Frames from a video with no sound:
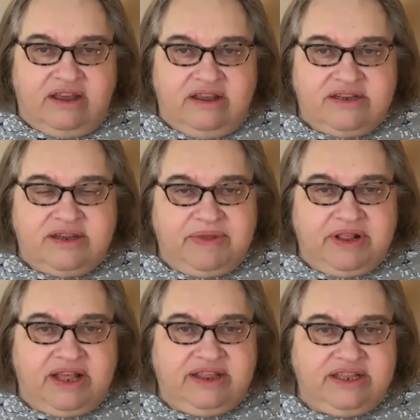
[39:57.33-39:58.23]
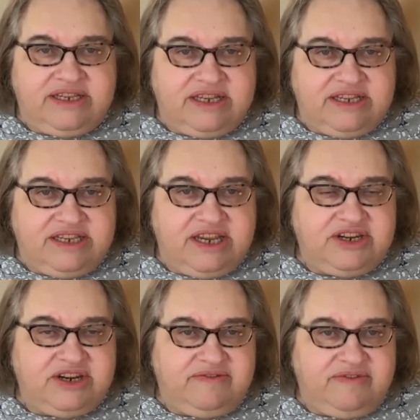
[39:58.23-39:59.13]
something like the
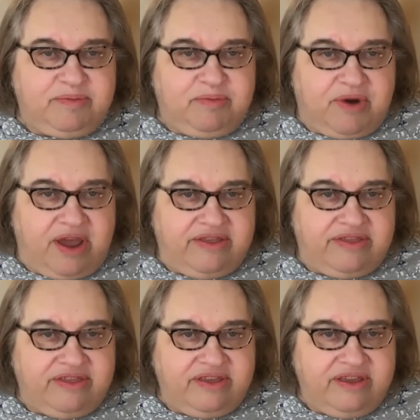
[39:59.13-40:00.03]
sensation of the breath.